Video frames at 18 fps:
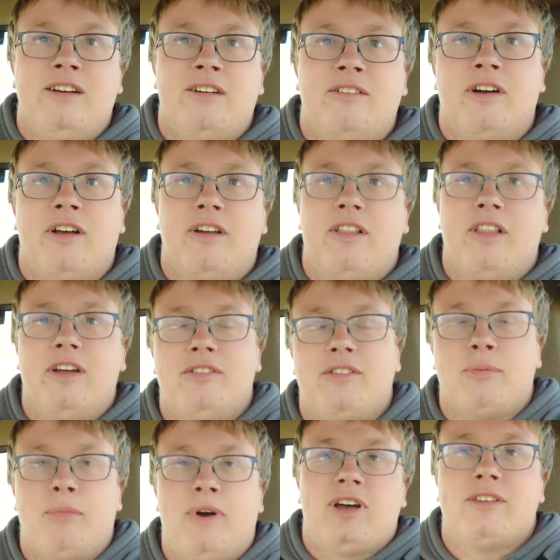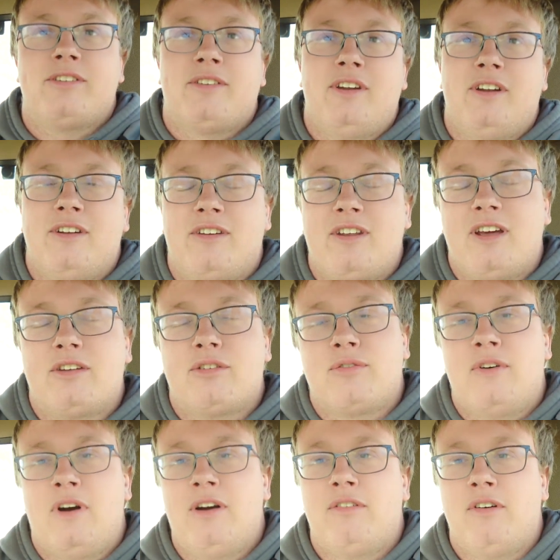really leaves a mess, and it takes
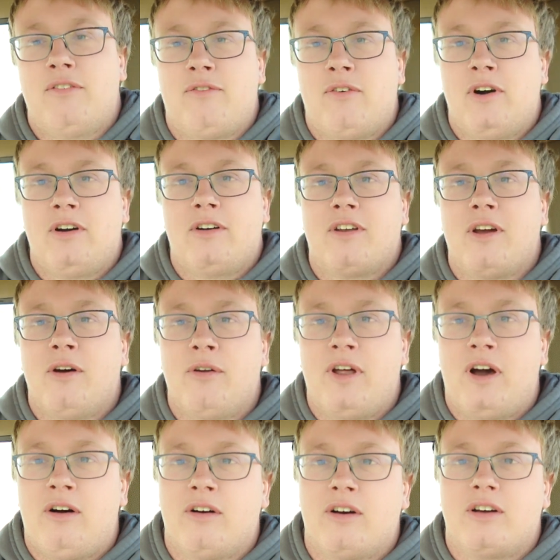forever for it to go down